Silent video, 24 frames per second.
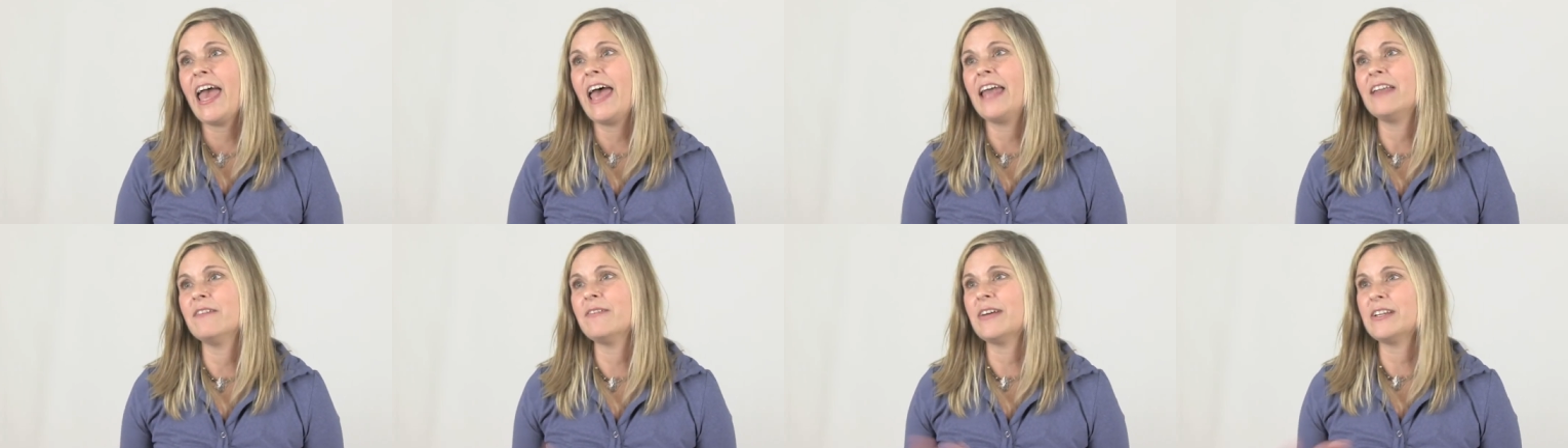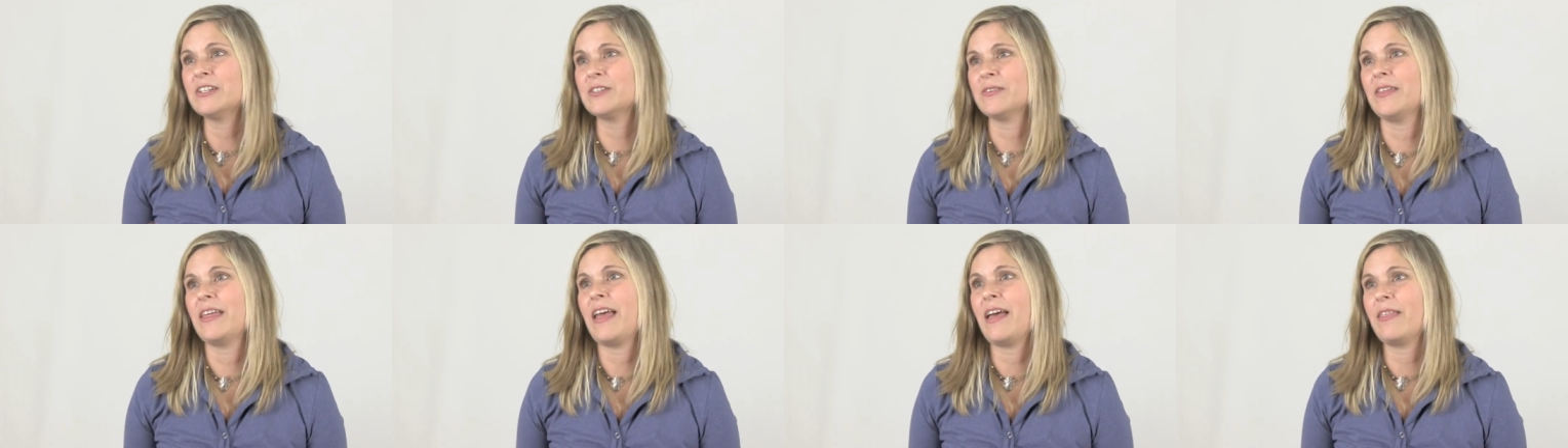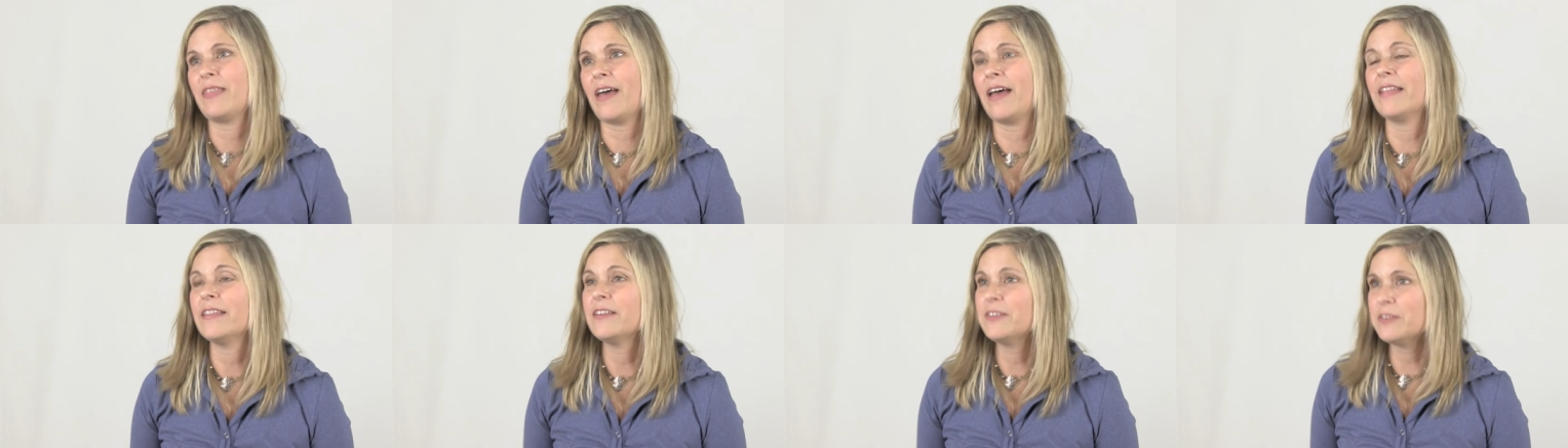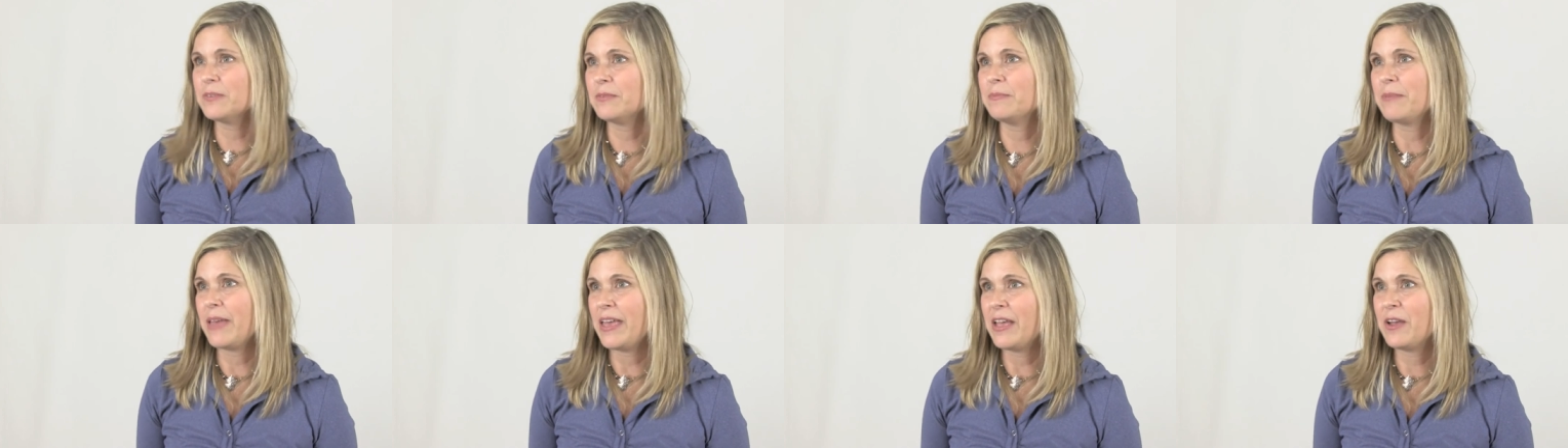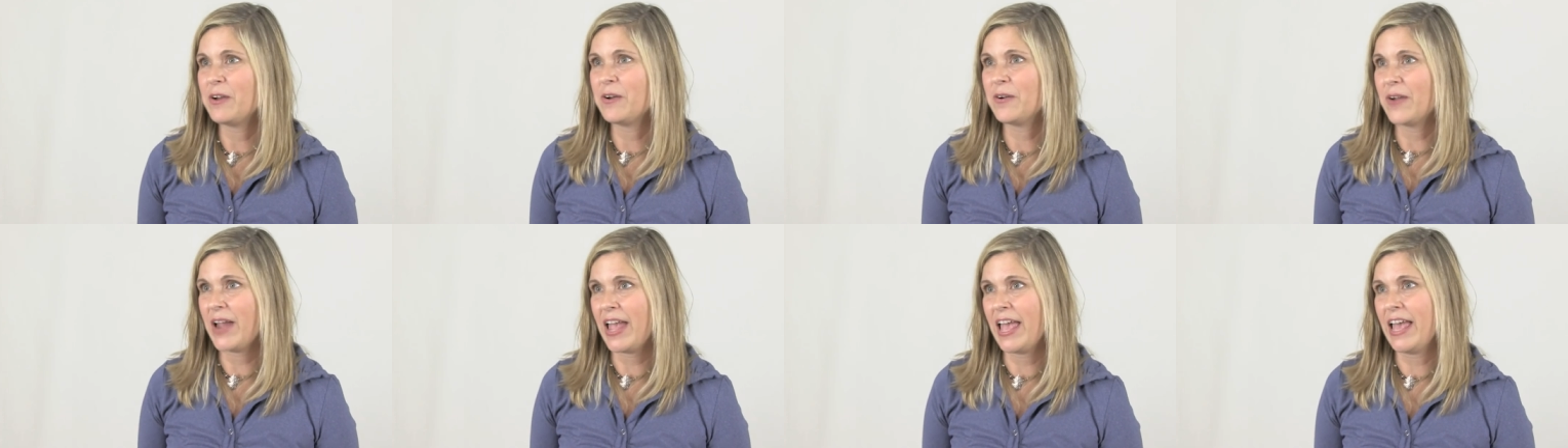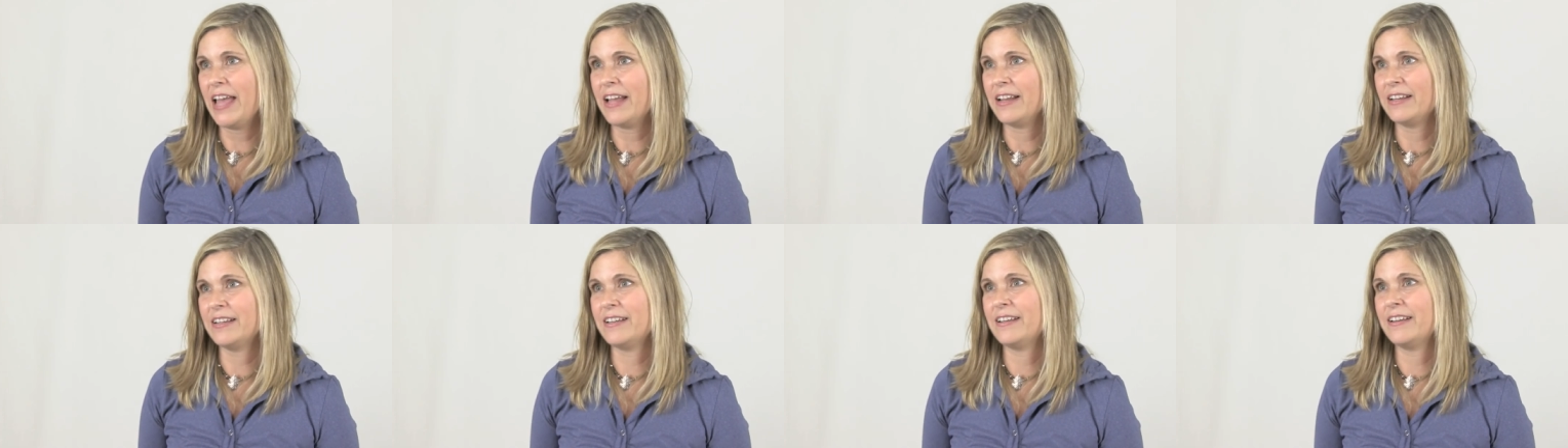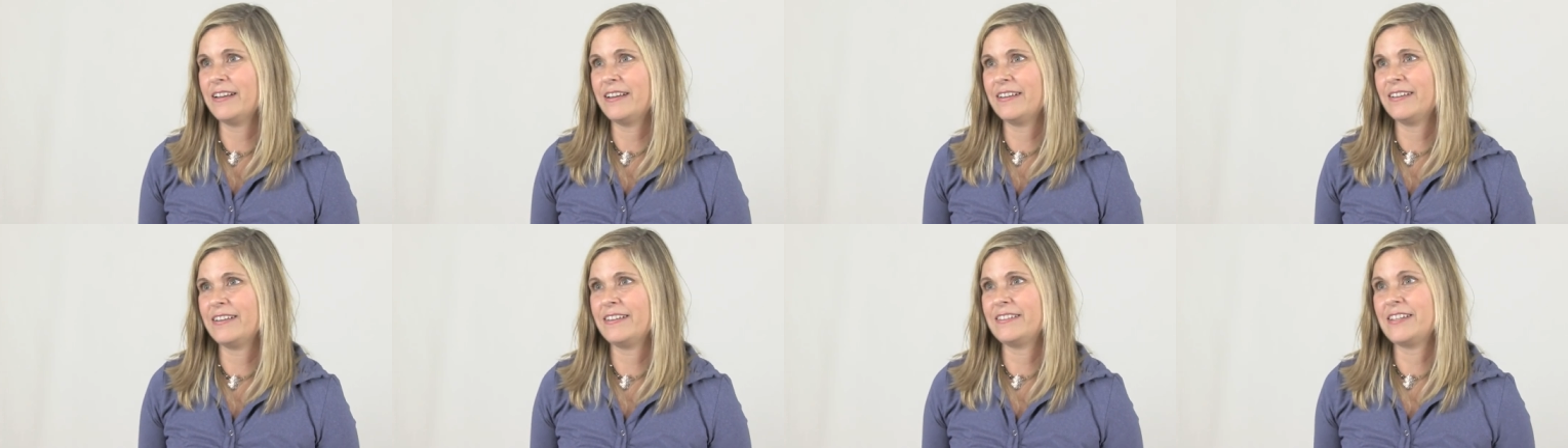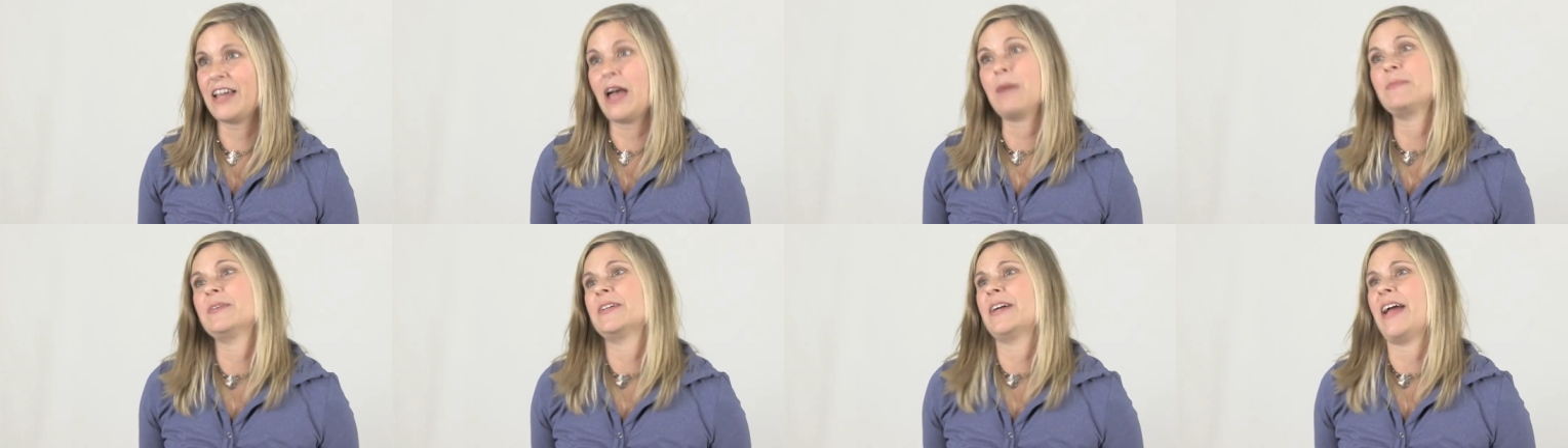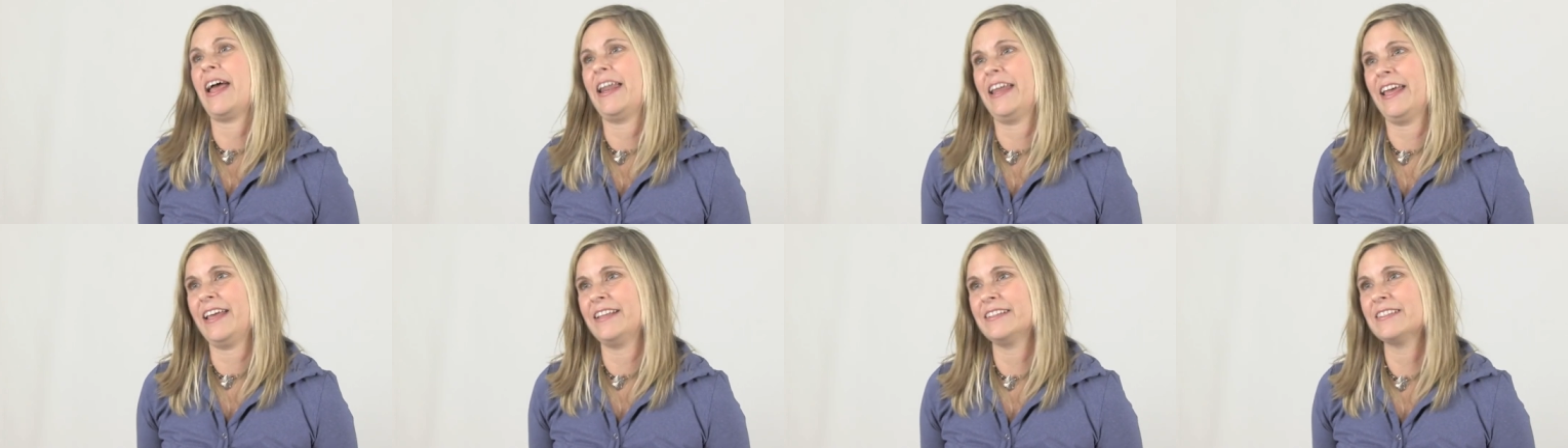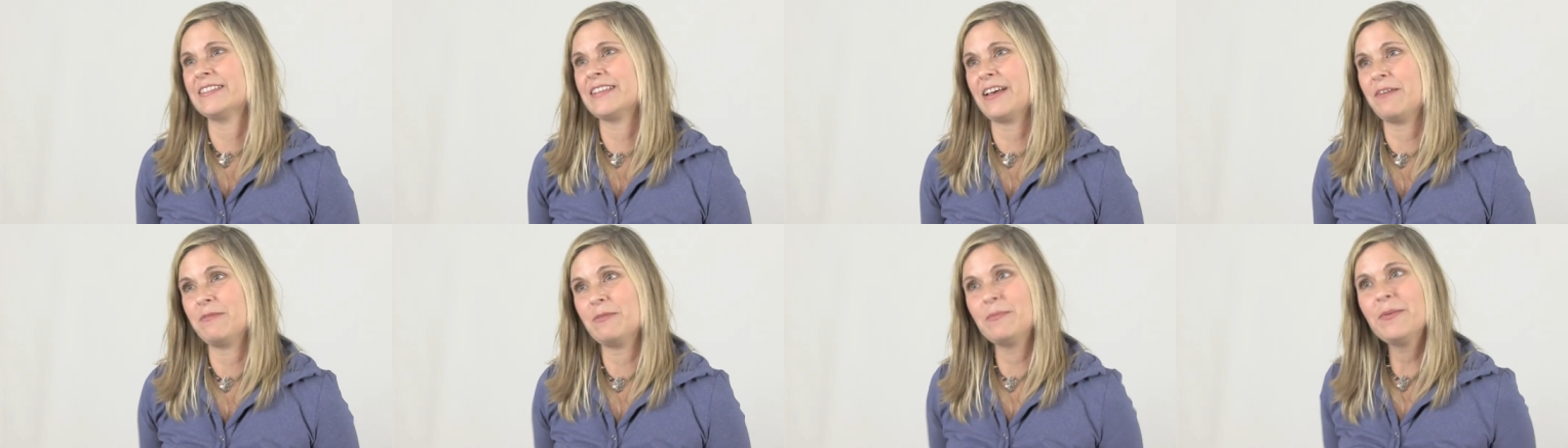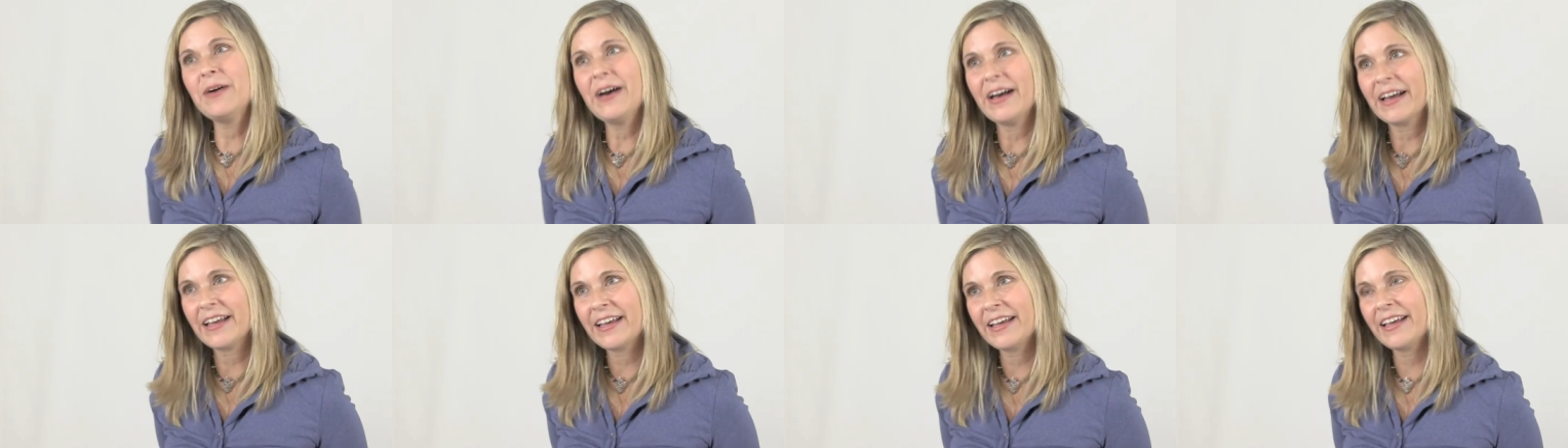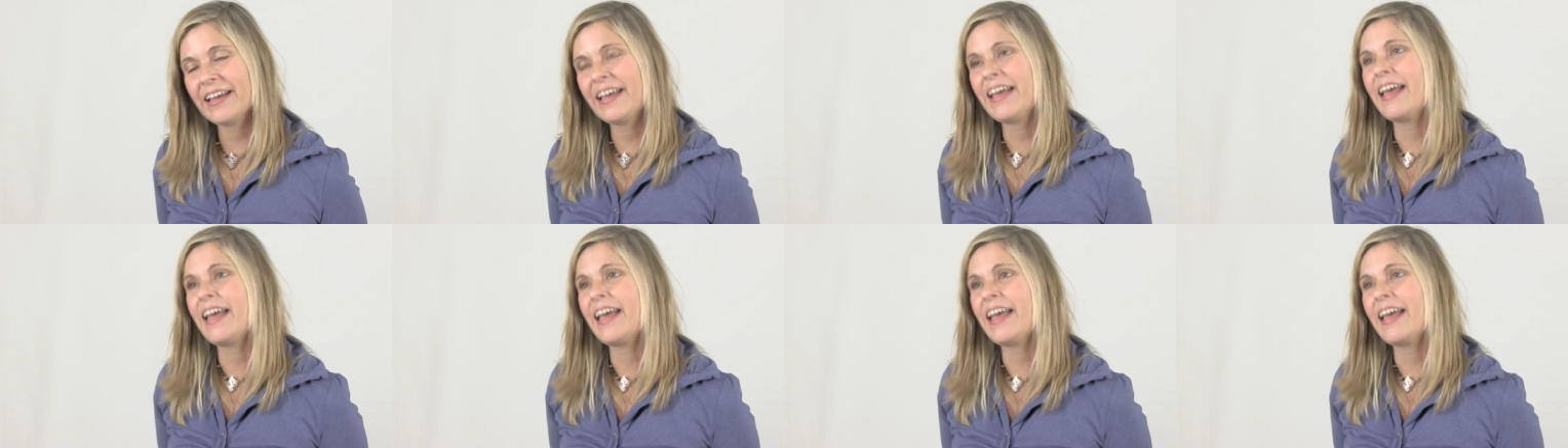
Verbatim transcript: And eventually I thought these would make great chapter headings of a book.